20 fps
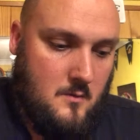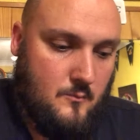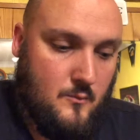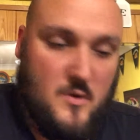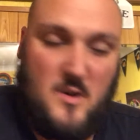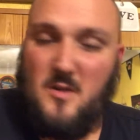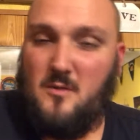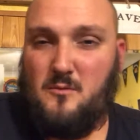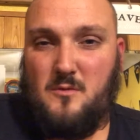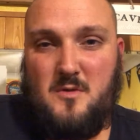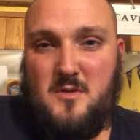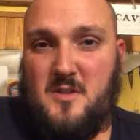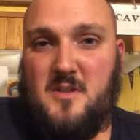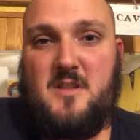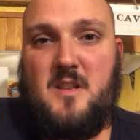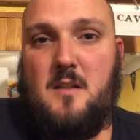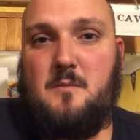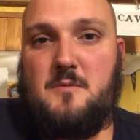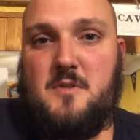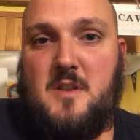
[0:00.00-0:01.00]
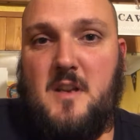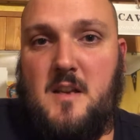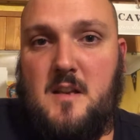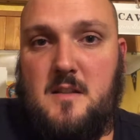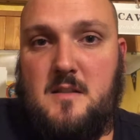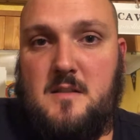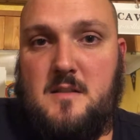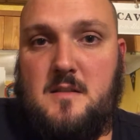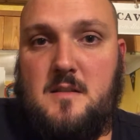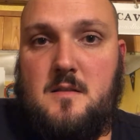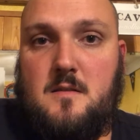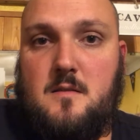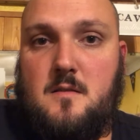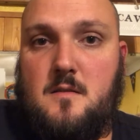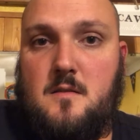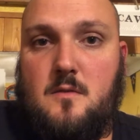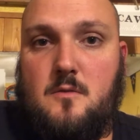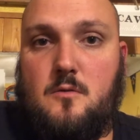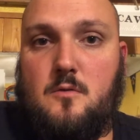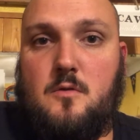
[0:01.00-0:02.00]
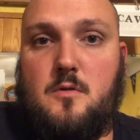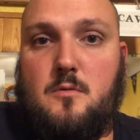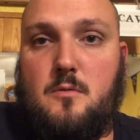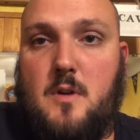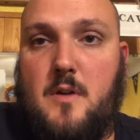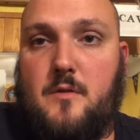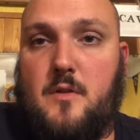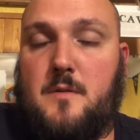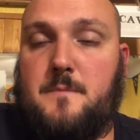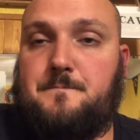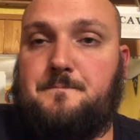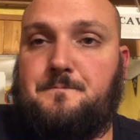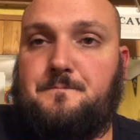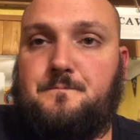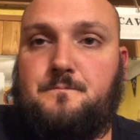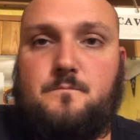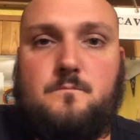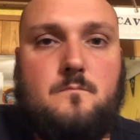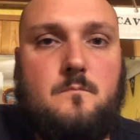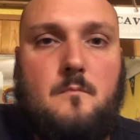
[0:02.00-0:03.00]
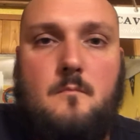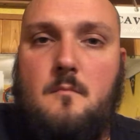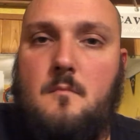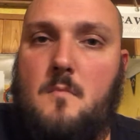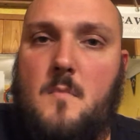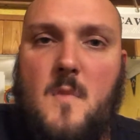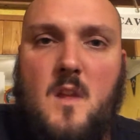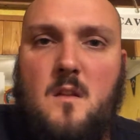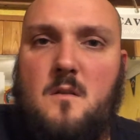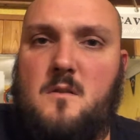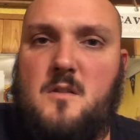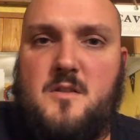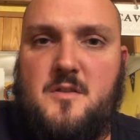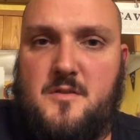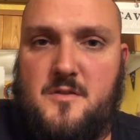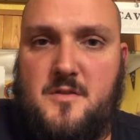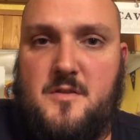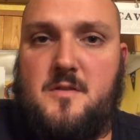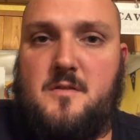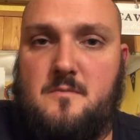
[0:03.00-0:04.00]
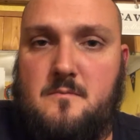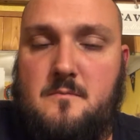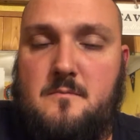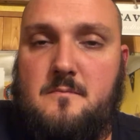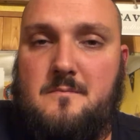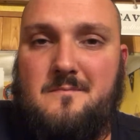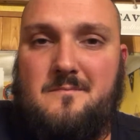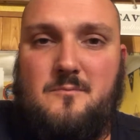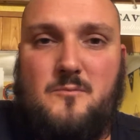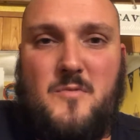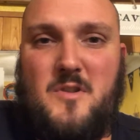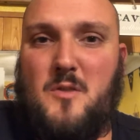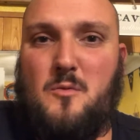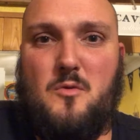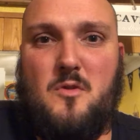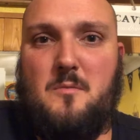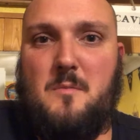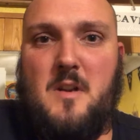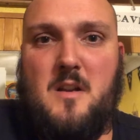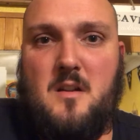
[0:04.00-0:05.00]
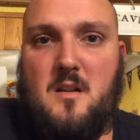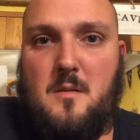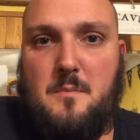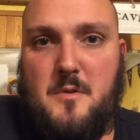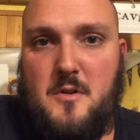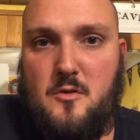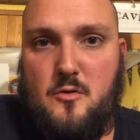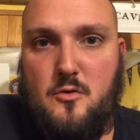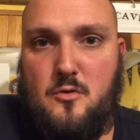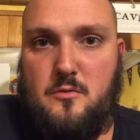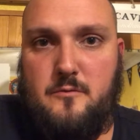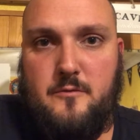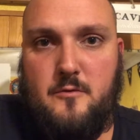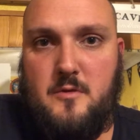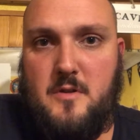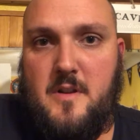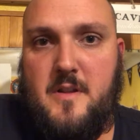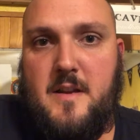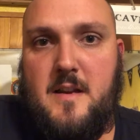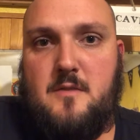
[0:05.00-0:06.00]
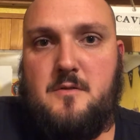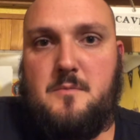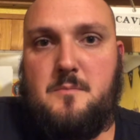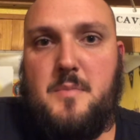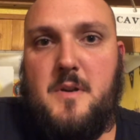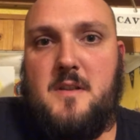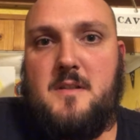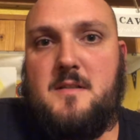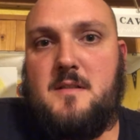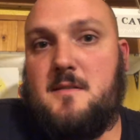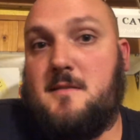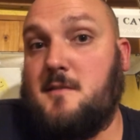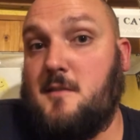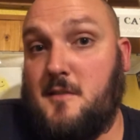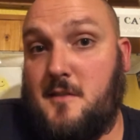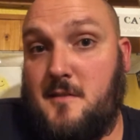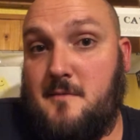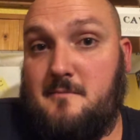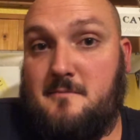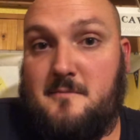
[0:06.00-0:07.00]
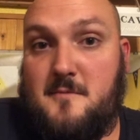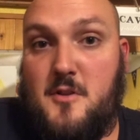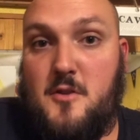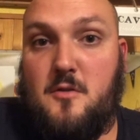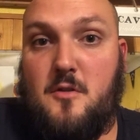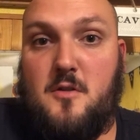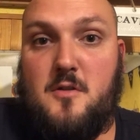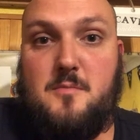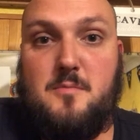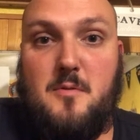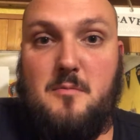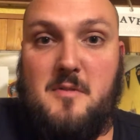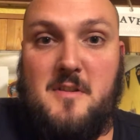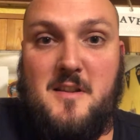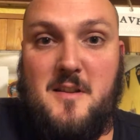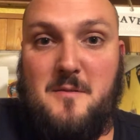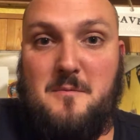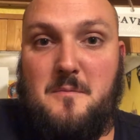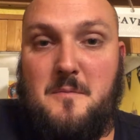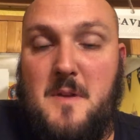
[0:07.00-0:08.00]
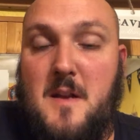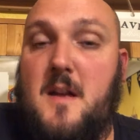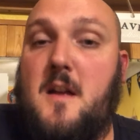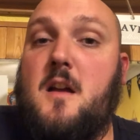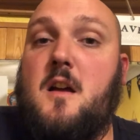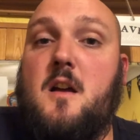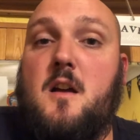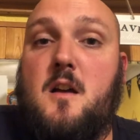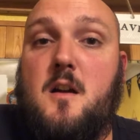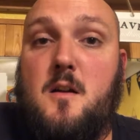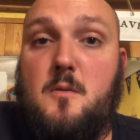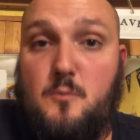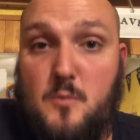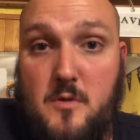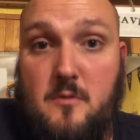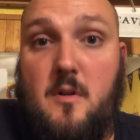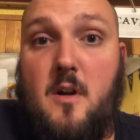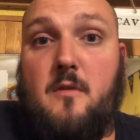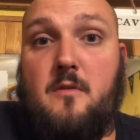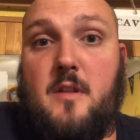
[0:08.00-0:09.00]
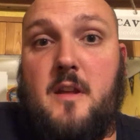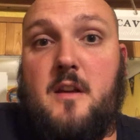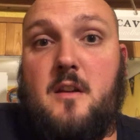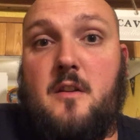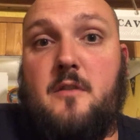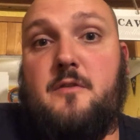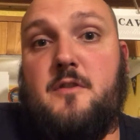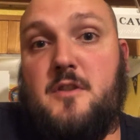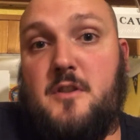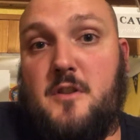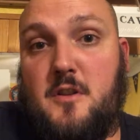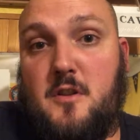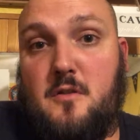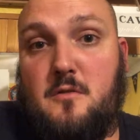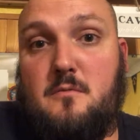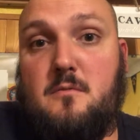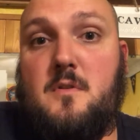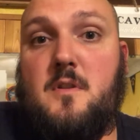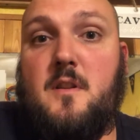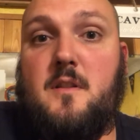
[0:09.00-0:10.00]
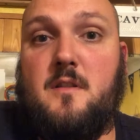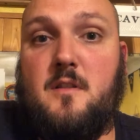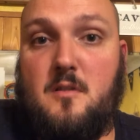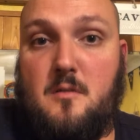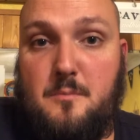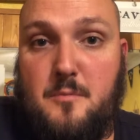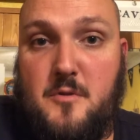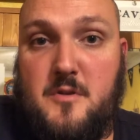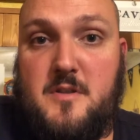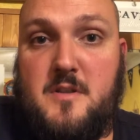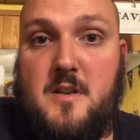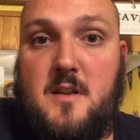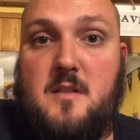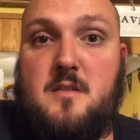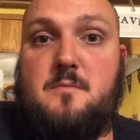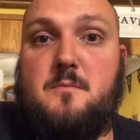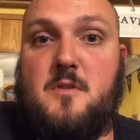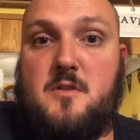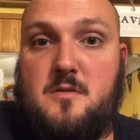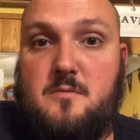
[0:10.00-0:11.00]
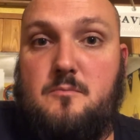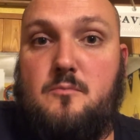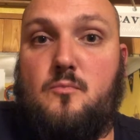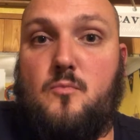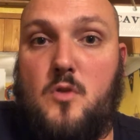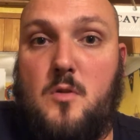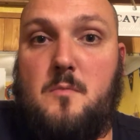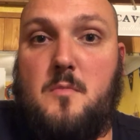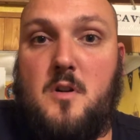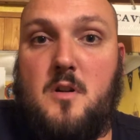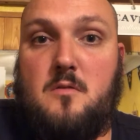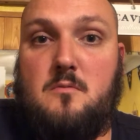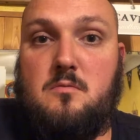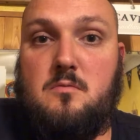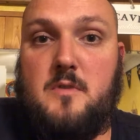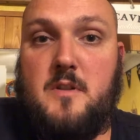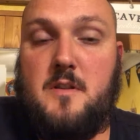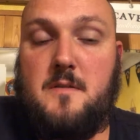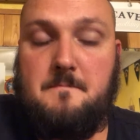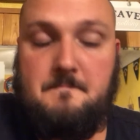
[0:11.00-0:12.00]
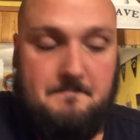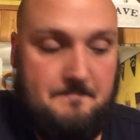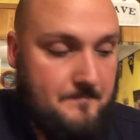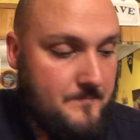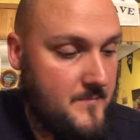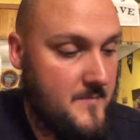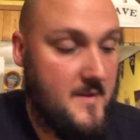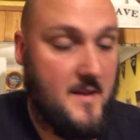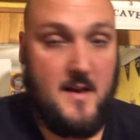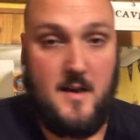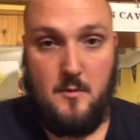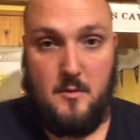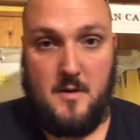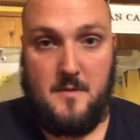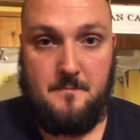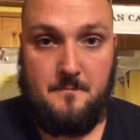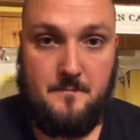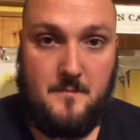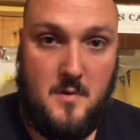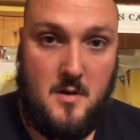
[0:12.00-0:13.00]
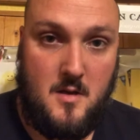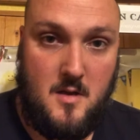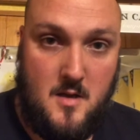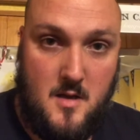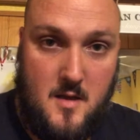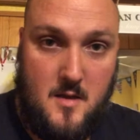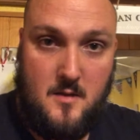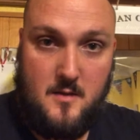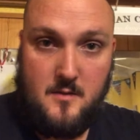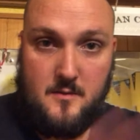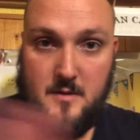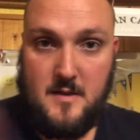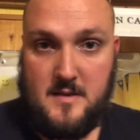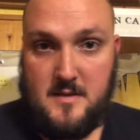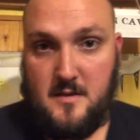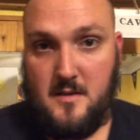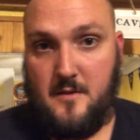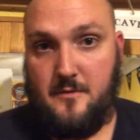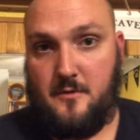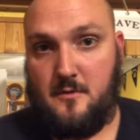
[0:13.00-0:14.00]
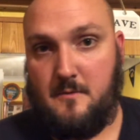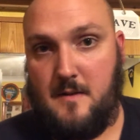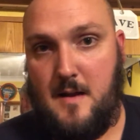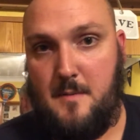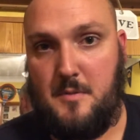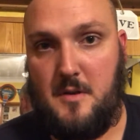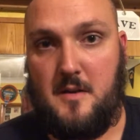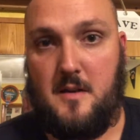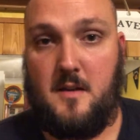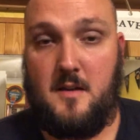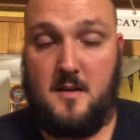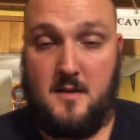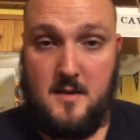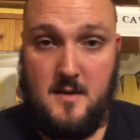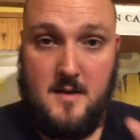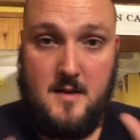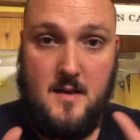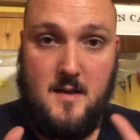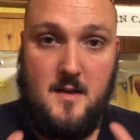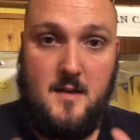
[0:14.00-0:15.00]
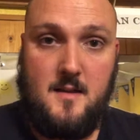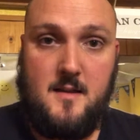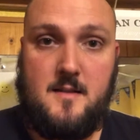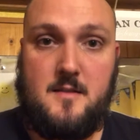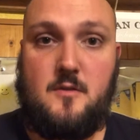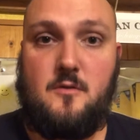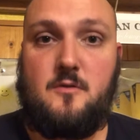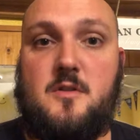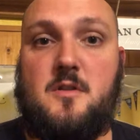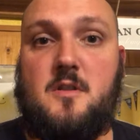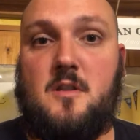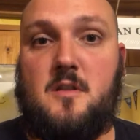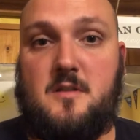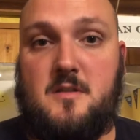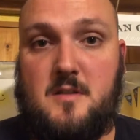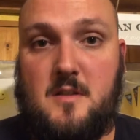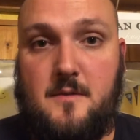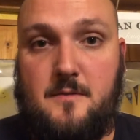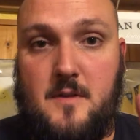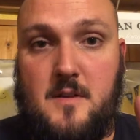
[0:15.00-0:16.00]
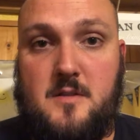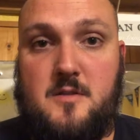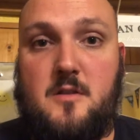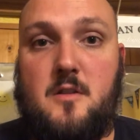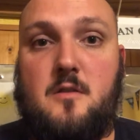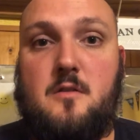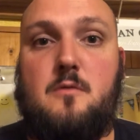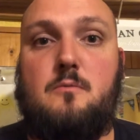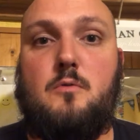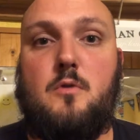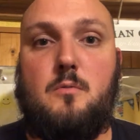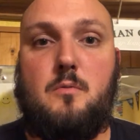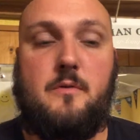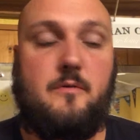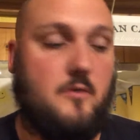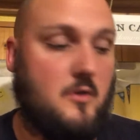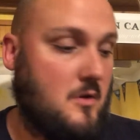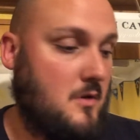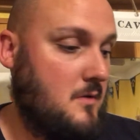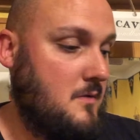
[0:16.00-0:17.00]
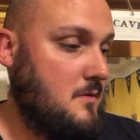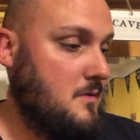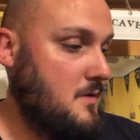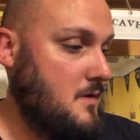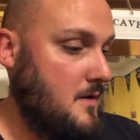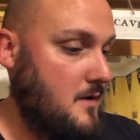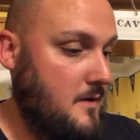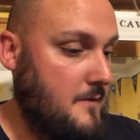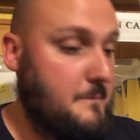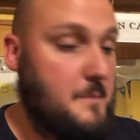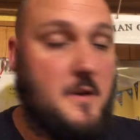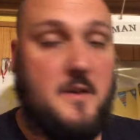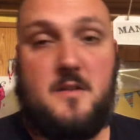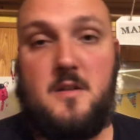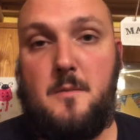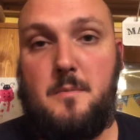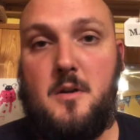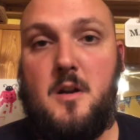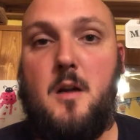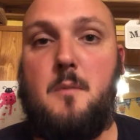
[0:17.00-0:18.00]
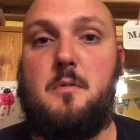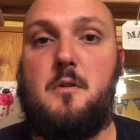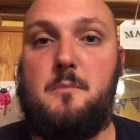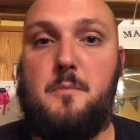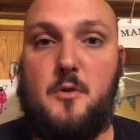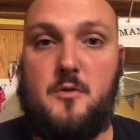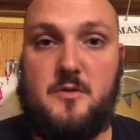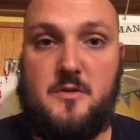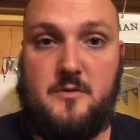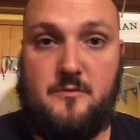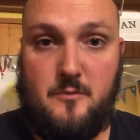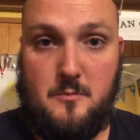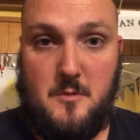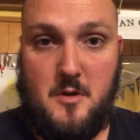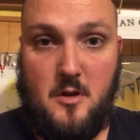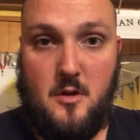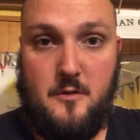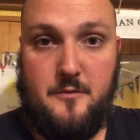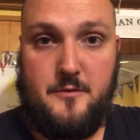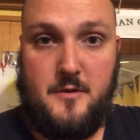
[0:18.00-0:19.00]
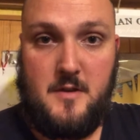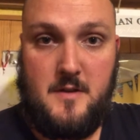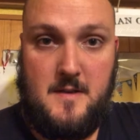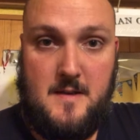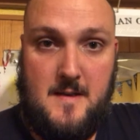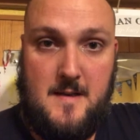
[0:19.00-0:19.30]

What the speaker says: We don't want to just sell them to kids or whoever, because we don't want them ending up in a Hoover and 1,000 pieces like you guys probably don't. We'd rather they go to you and they're appreciated as much what my uncle did. Anyway, that's enough of the rambling. Let's to the good stuff. Let's show you what we've got. I've picked up a couple of boxes from the loft.